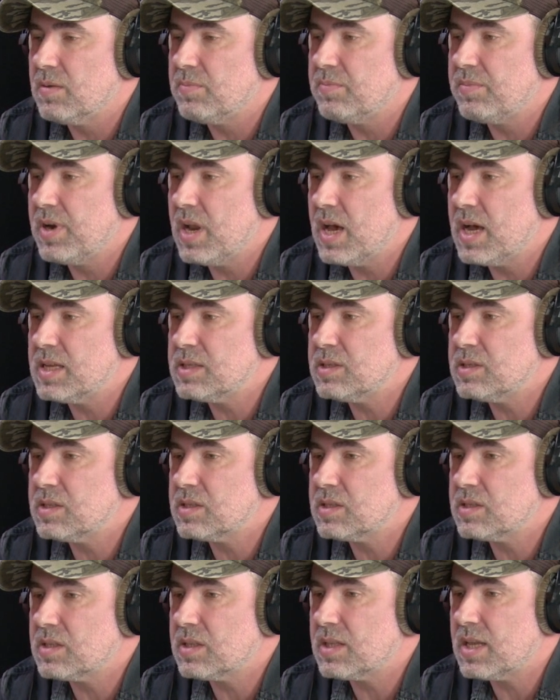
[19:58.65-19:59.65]

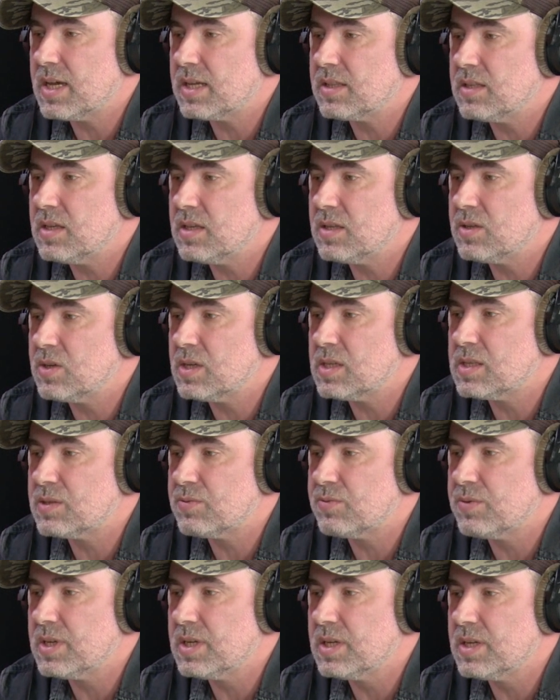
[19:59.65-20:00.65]
Plus, like they're just
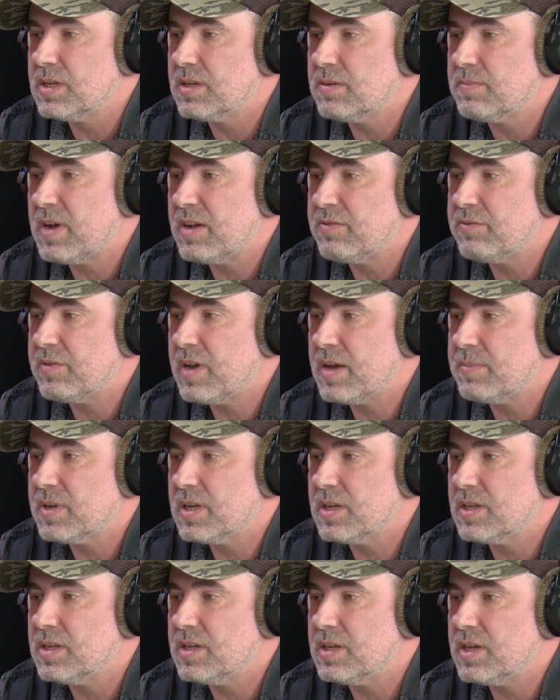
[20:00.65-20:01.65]
really my
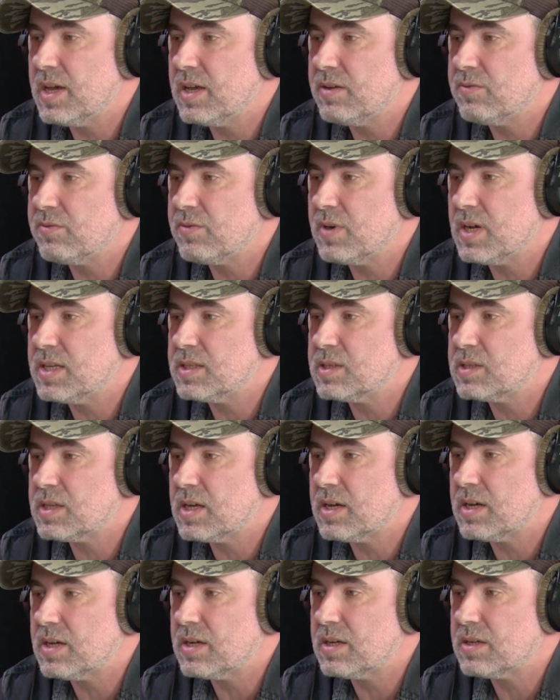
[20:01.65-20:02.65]
family and friends
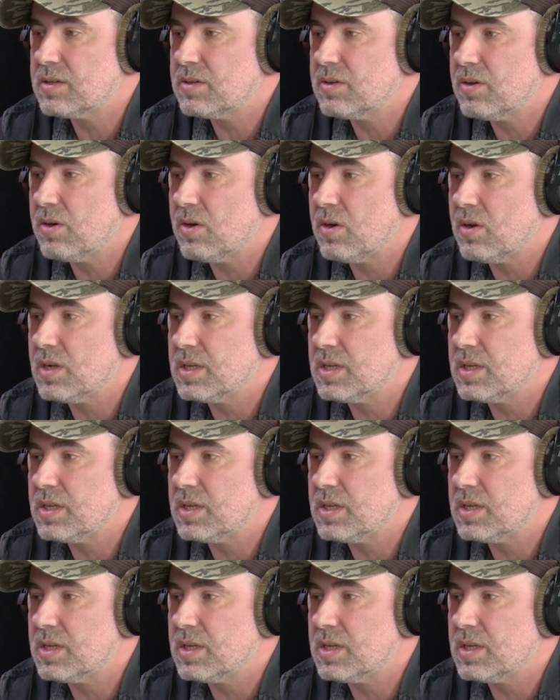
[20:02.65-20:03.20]
are all